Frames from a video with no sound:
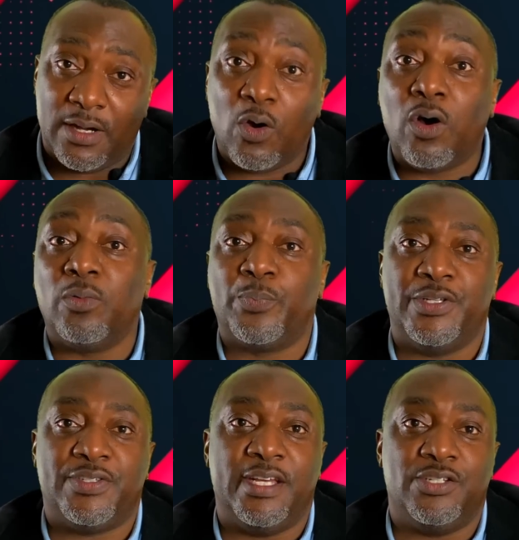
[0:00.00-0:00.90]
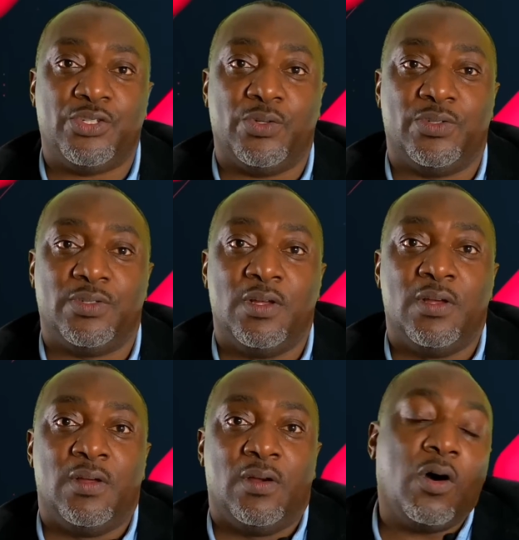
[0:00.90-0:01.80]
All presidential
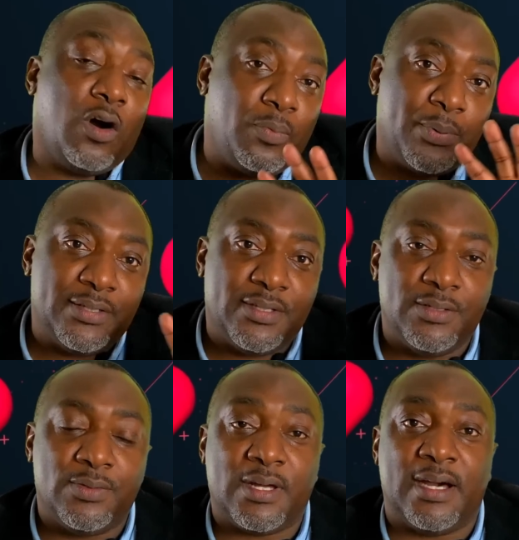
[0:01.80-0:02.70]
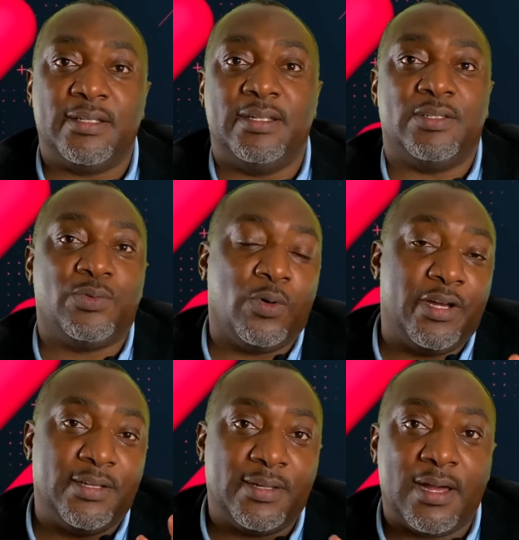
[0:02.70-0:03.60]
candidates who are
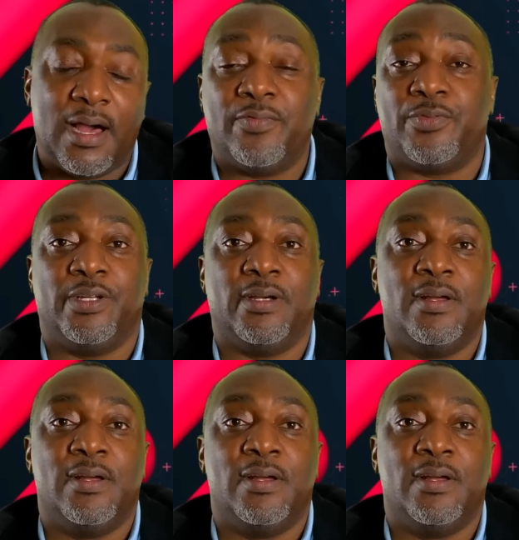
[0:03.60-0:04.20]
in Africa.